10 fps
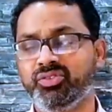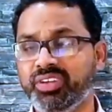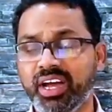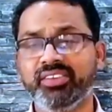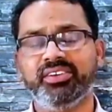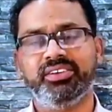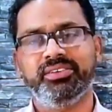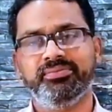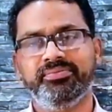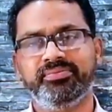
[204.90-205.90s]

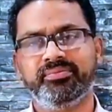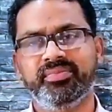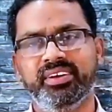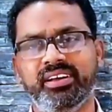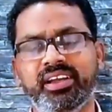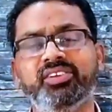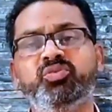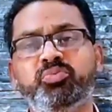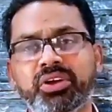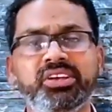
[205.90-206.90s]
Together. Let
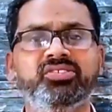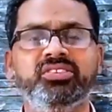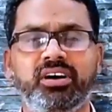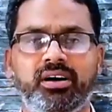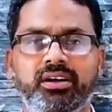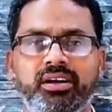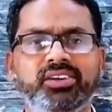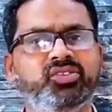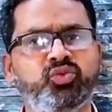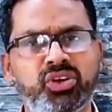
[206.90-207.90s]
us praise God.
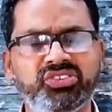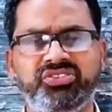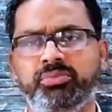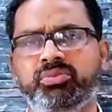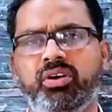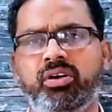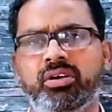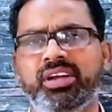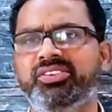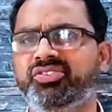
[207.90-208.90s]
Let us worship
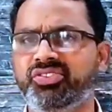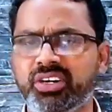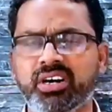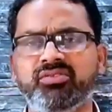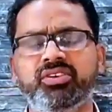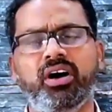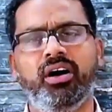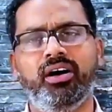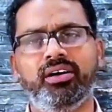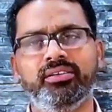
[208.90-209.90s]
God. Let us serve
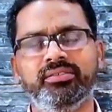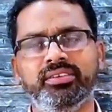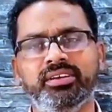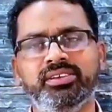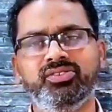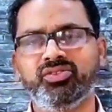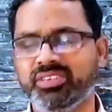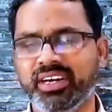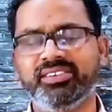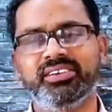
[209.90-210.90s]
God
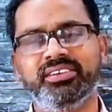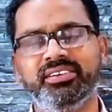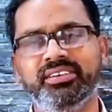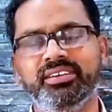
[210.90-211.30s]
together.